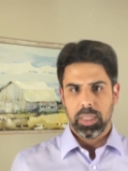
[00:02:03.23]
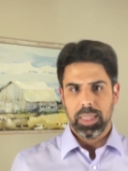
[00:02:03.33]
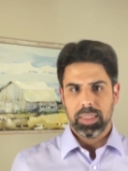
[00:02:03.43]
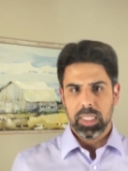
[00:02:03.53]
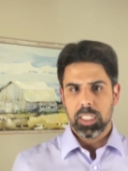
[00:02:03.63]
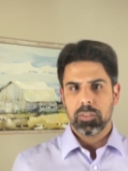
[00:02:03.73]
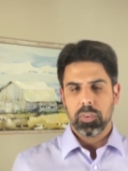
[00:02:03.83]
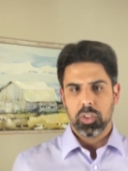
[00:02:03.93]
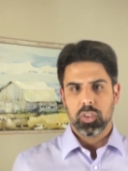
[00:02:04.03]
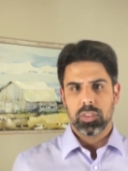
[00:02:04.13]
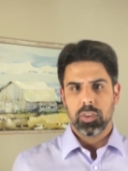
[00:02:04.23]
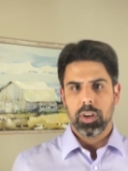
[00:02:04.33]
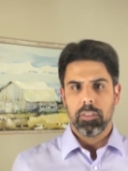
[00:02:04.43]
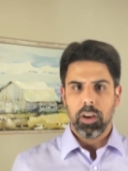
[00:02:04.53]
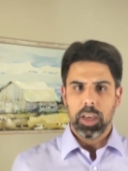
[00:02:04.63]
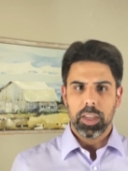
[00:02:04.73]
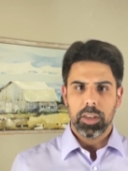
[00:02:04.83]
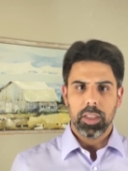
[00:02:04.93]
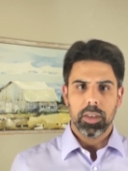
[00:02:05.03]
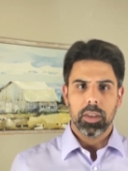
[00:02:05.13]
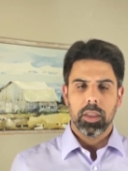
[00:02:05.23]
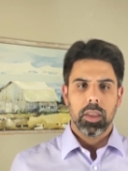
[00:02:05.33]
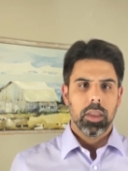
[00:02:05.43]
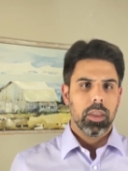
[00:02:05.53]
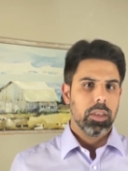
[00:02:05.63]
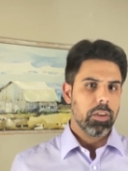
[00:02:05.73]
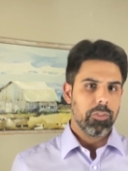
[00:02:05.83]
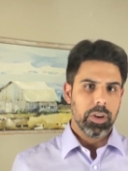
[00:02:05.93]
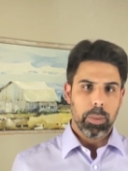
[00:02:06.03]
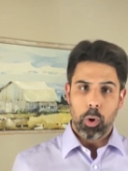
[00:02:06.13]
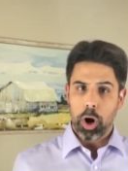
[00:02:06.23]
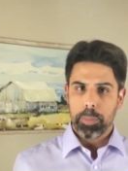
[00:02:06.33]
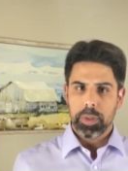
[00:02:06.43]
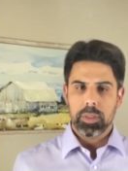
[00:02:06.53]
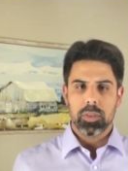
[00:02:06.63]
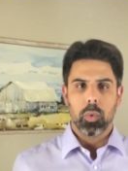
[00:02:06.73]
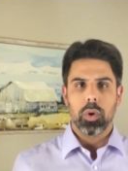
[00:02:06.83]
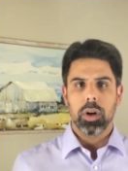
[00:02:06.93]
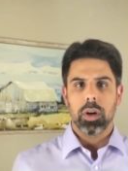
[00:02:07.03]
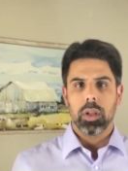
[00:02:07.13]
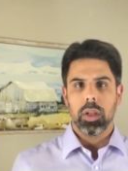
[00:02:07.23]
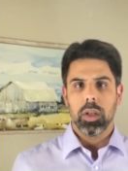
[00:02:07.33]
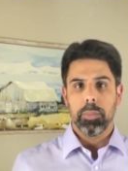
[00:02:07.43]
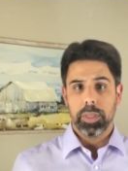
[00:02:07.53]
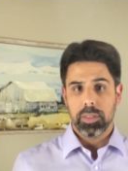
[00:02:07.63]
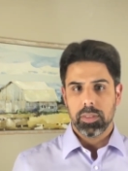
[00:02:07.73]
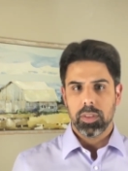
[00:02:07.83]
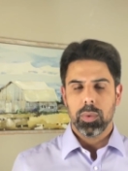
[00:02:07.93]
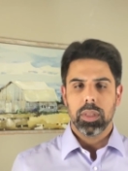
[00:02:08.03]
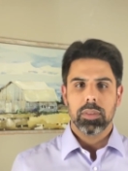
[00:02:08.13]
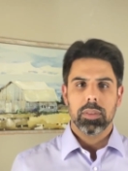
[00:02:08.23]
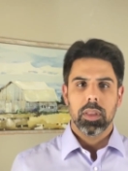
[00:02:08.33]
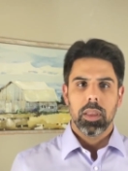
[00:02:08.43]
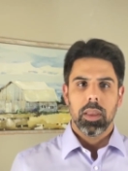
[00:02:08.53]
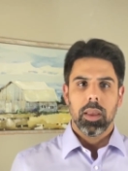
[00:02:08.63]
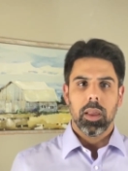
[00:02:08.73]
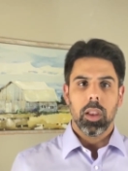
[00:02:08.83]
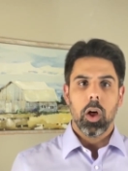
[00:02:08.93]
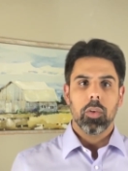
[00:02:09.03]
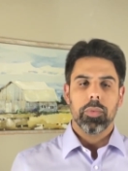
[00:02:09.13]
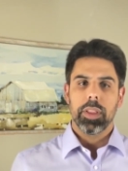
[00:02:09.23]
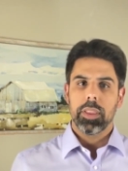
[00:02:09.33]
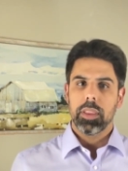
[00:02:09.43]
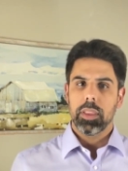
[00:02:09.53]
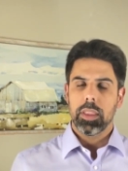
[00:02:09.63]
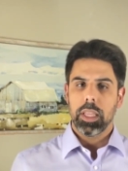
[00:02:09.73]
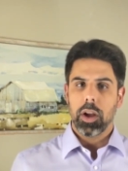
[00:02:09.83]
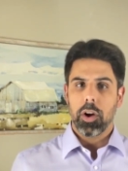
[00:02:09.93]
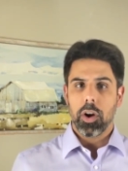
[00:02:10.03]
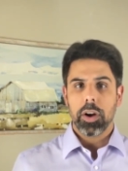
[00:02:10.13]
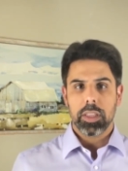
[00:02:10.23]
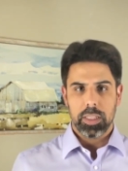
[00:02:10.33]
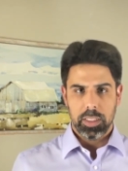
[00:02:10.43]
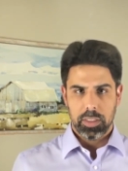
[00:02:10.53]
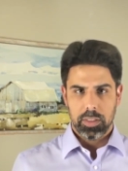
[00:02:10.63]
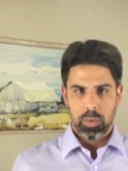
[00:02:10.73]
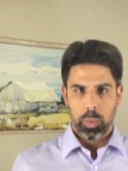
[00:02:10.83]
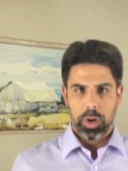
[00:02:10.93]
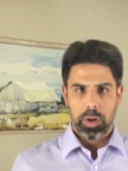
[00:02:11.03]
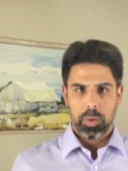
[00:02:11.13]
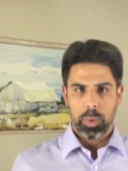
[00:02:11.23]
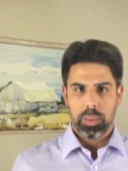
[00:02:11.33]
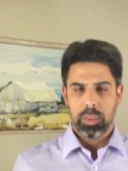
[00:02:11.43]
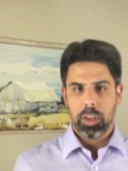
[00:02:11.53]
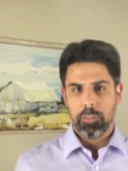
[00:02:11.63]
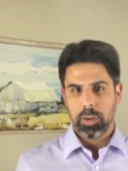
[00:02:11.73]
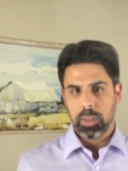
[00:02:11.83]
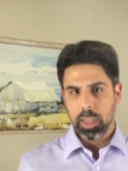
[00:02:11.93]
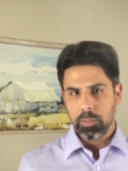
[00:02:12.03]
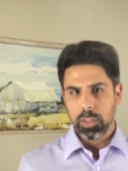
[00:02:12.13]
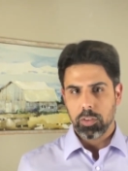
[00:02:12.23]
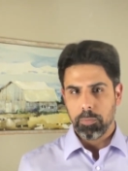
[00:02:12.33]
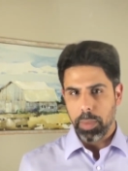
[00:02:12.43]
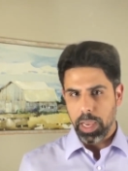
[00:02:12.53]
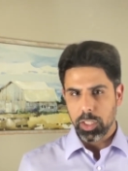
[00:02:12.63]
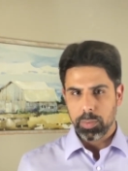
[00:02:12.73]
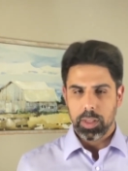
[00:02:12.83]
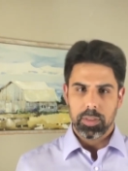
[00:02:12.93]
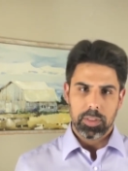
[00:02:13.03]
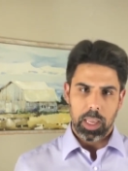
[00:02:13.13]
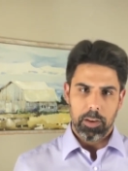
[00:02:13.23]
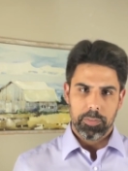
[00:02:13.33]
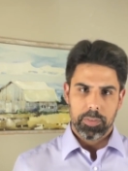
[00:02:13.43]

and these functions are divided in different departments or business units, along with the hierarchies with different levels of management and staff.